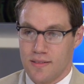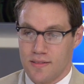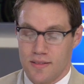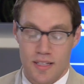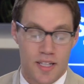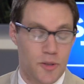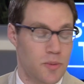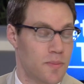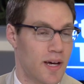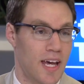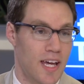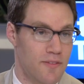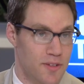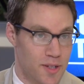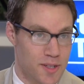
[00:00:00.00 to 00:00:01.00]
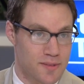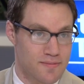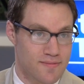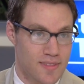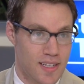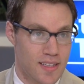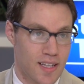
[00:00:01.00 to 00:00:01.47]
delinquent behavior.
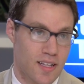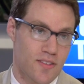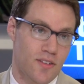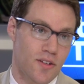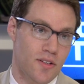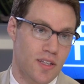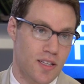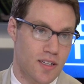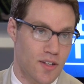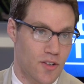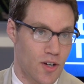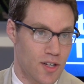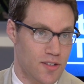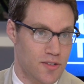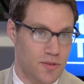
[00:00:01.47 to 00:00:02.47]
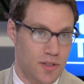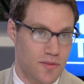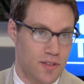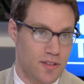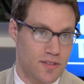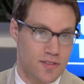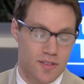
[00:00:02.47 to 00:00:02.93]
And that certainly can cross the river.
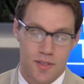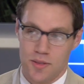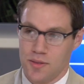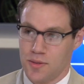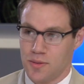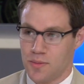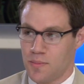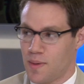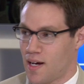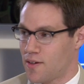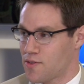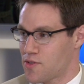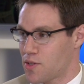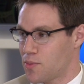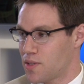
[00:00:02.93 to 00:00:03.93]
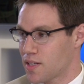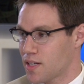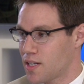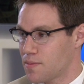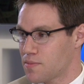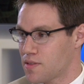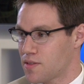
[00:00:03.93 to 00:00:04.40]
There's no boundary when it
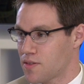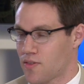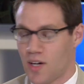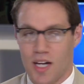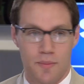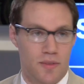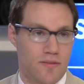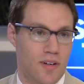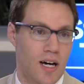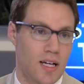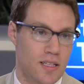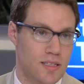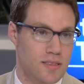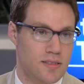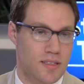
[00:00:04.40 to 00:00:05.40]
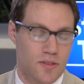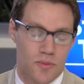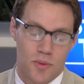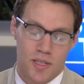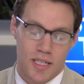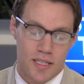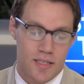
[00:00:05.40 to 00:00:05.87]
comes to crime and violence. That's
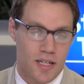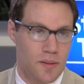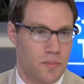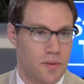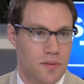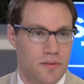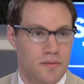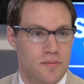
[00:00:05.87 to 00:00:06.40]
one example.